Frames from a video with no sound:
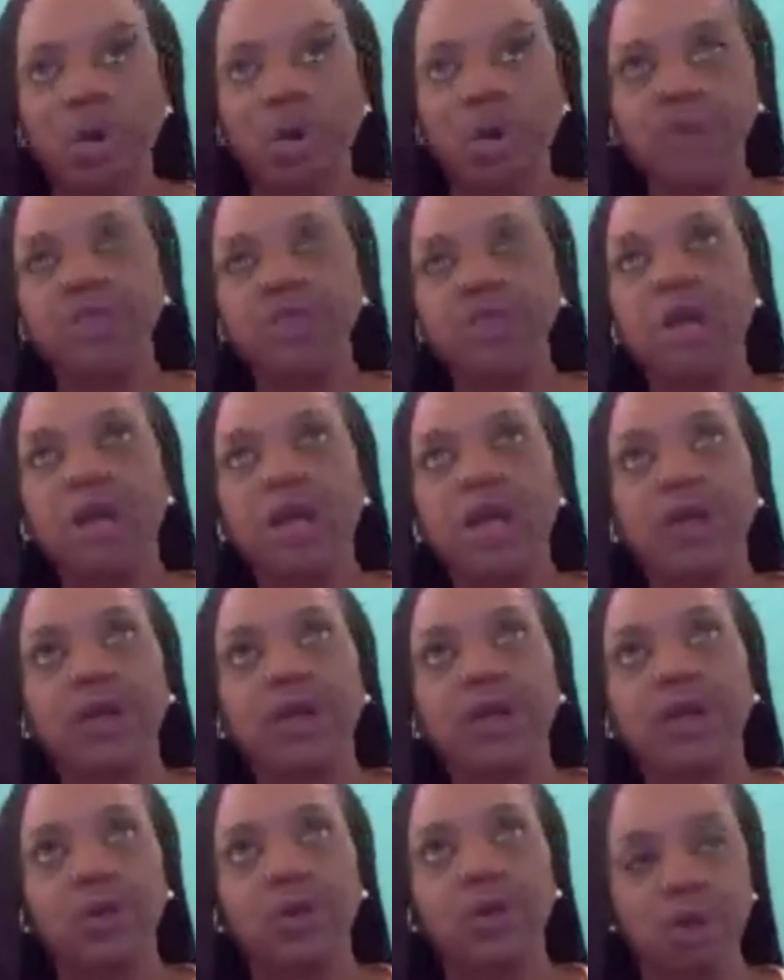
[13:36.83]
The
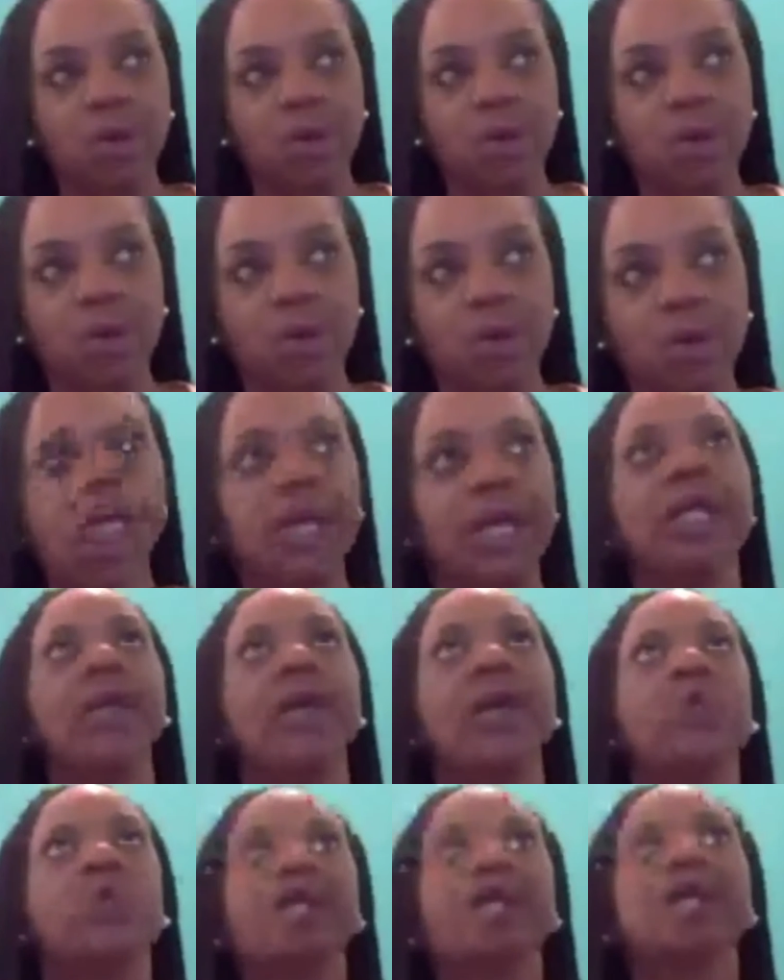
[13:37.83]
program started
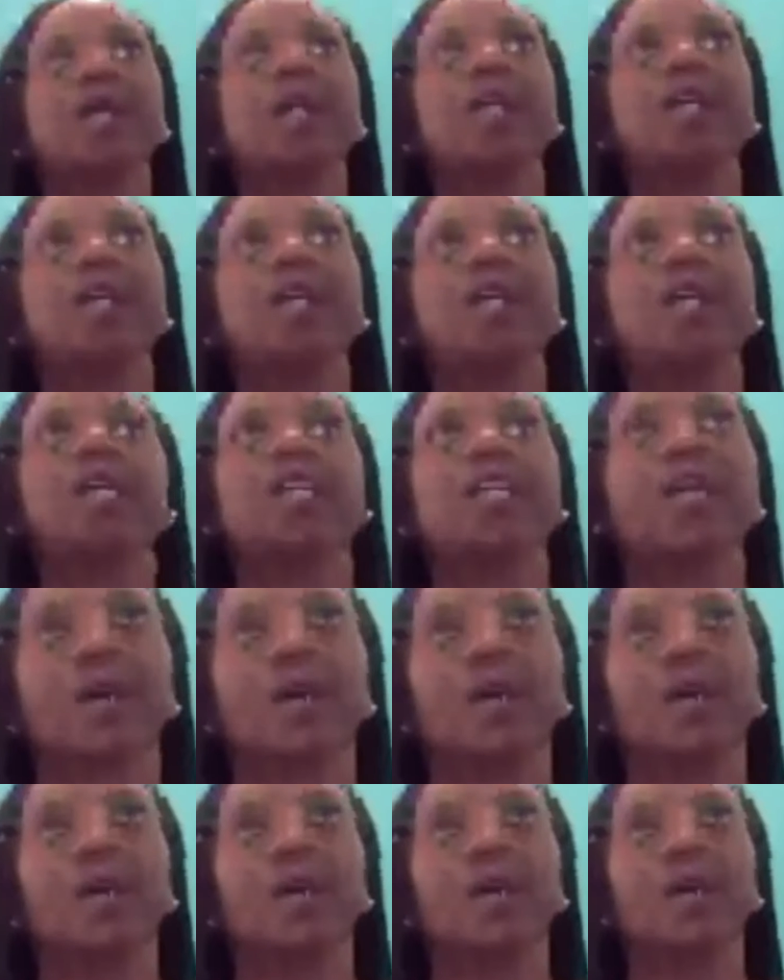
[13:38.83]
growing, and within a
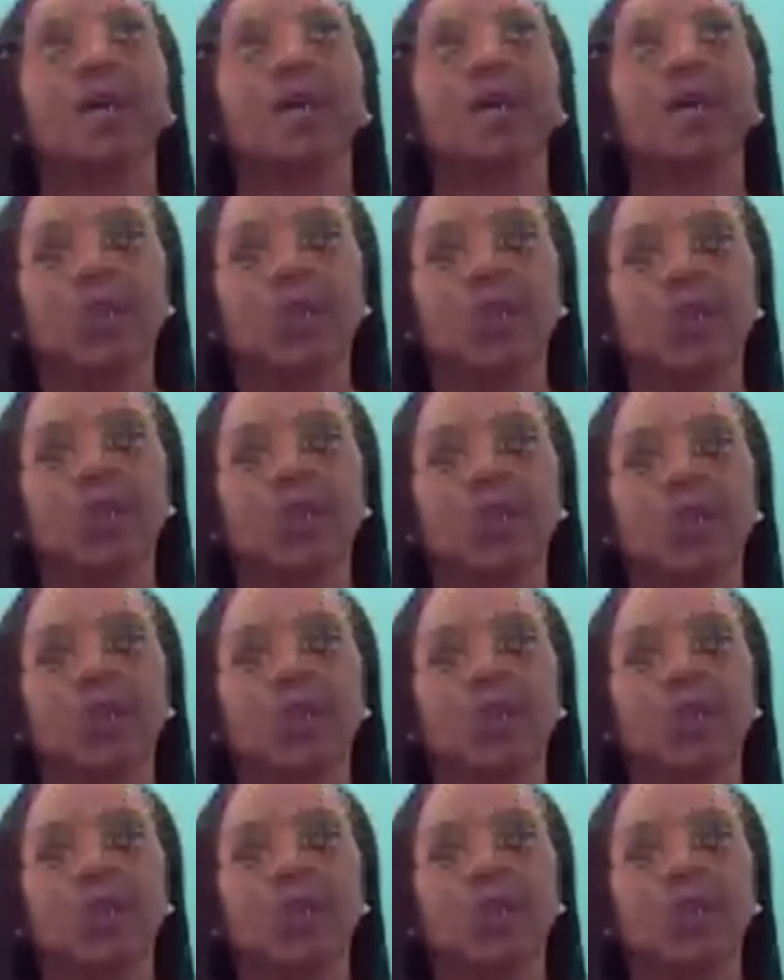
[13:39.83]
year, we had
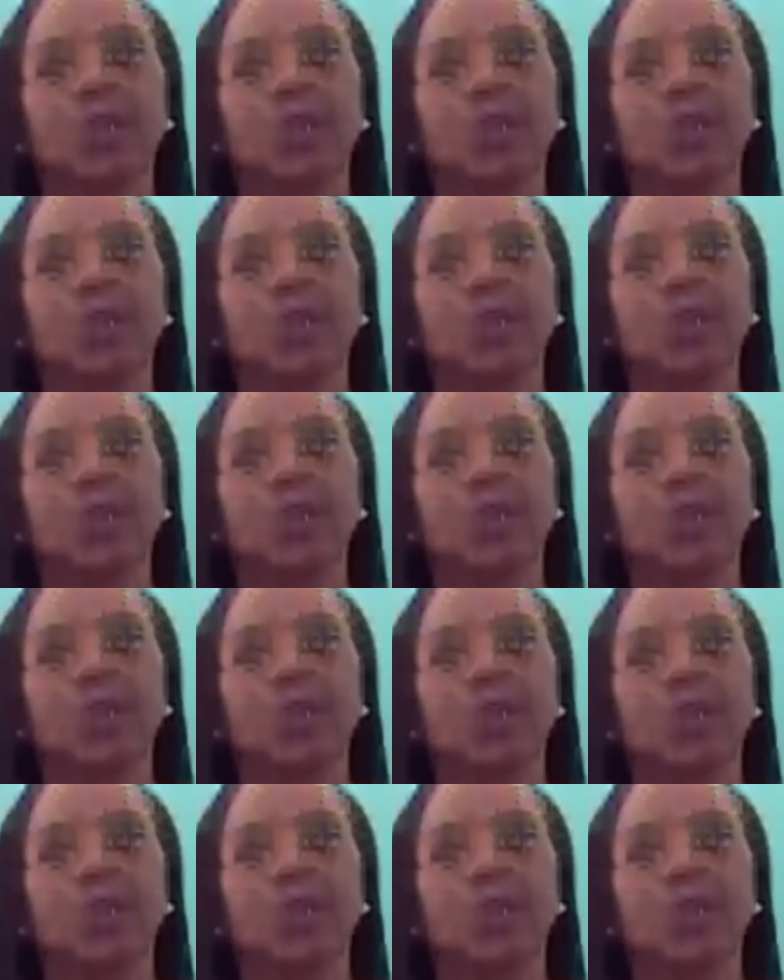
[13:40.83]
300 women.